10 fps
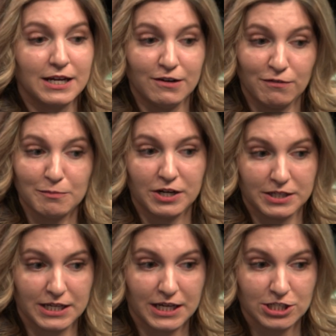If I'm not
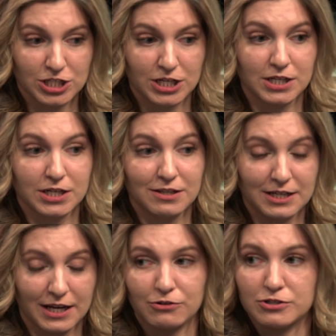in the kitchen,
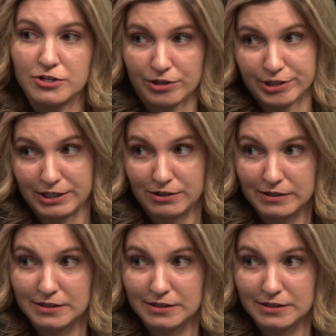the counters are clear.